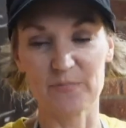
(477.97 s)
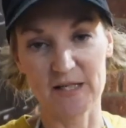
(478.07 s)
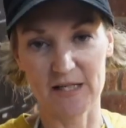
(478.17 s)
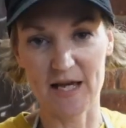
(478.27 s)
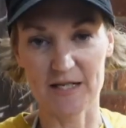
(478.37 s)

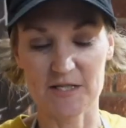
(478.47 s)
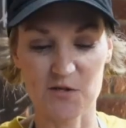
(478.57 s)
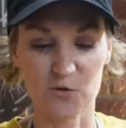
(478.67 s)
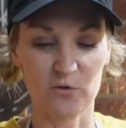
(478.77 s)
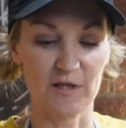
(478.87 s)
But again,
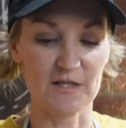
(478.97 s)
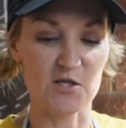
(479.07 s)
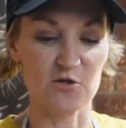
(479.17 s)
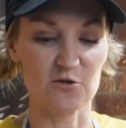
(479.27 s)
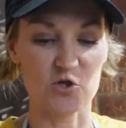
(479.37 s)
it's
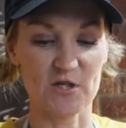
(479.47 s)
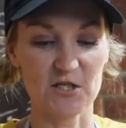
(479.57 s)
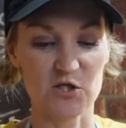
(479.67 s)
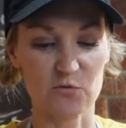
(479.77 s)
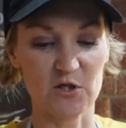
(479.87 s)
your
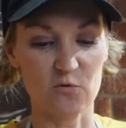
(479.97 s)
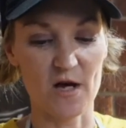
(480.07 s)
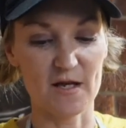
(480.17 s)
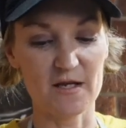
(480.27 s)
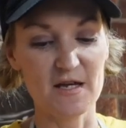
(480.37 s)
drink, do what you
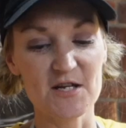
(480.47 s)
want.